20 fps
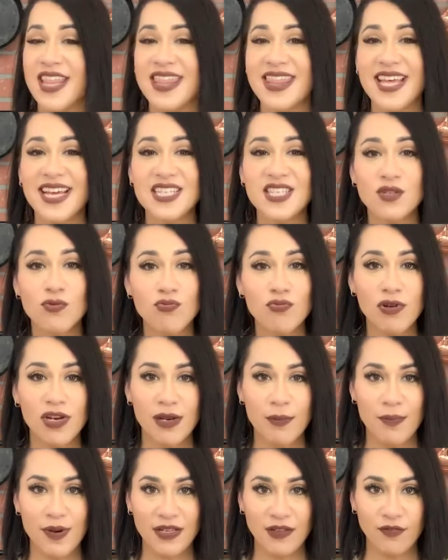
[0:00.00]
that's
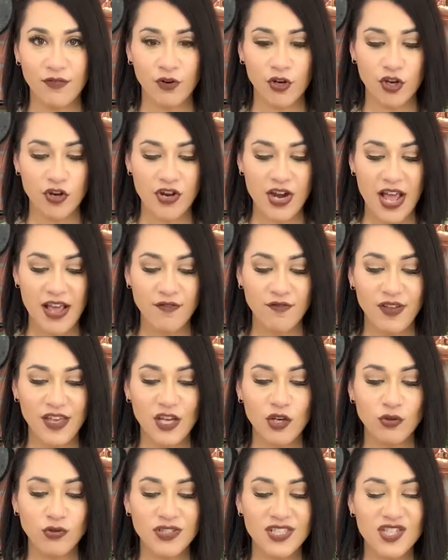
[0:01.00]
really bad for your knife.
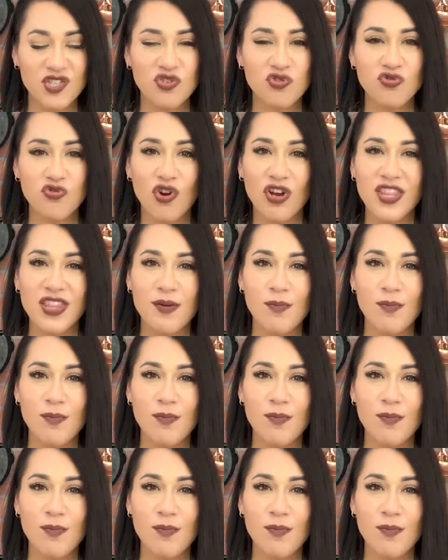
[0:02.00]
It could destroy the